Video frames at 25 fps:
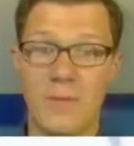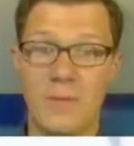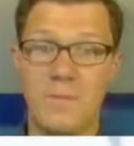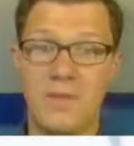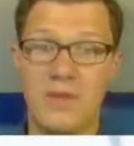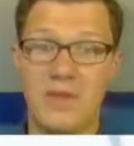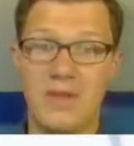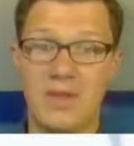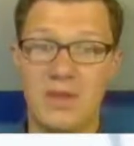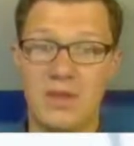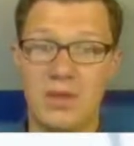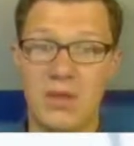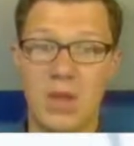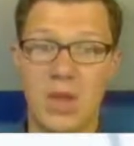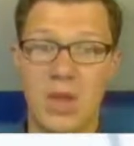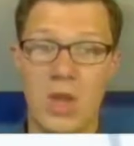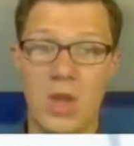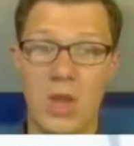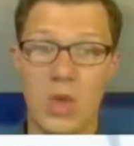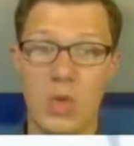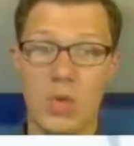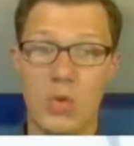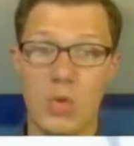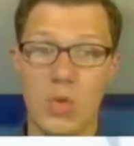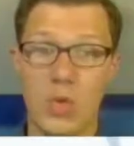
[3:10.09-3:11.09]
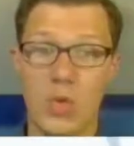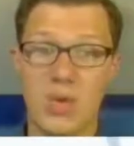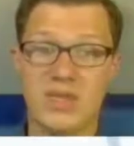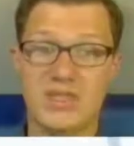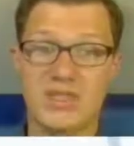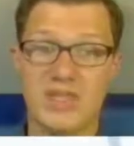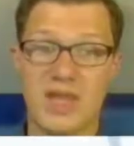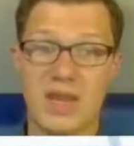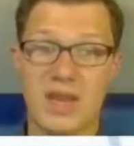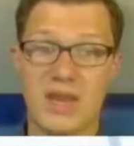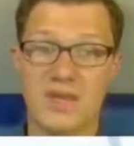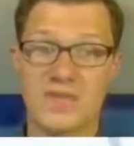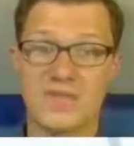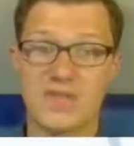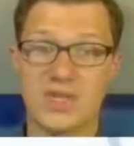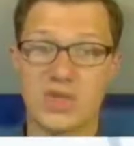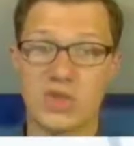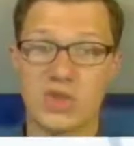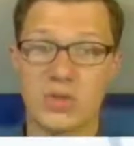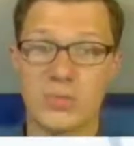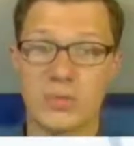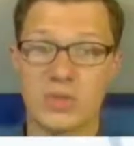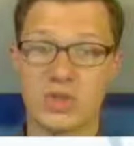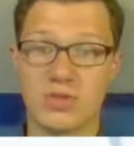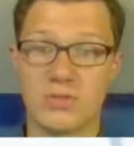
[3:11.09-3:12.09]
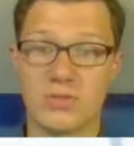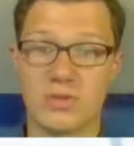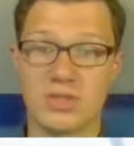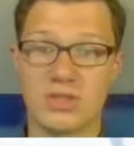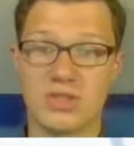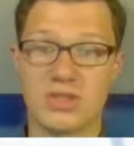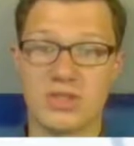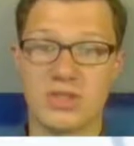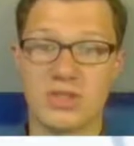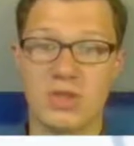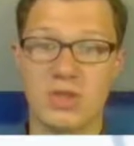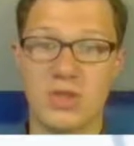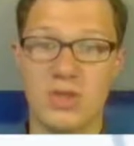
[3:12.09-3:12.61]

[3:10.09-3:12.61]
P through a set of sensor measurements,